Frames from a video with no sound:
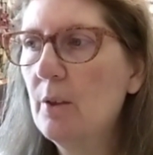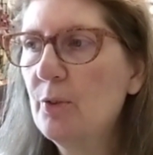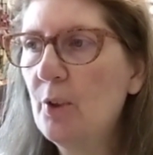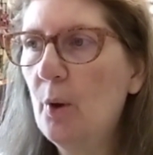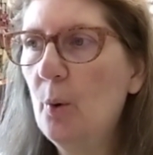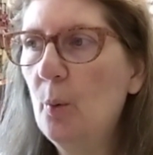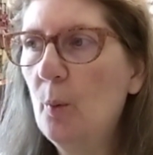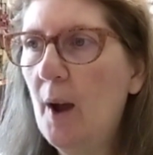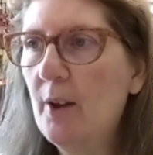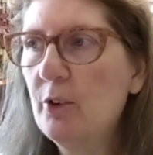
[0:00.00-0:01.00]

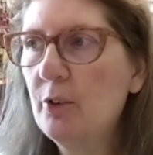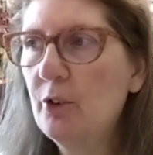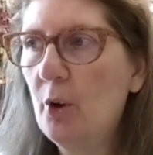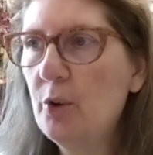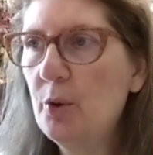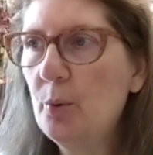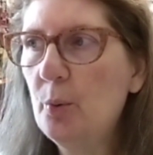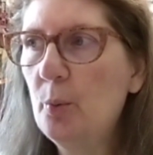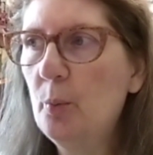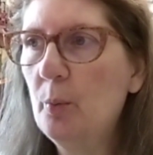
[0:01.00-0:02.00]
So I show
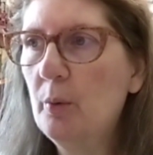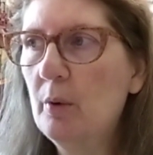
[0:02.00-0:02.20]
you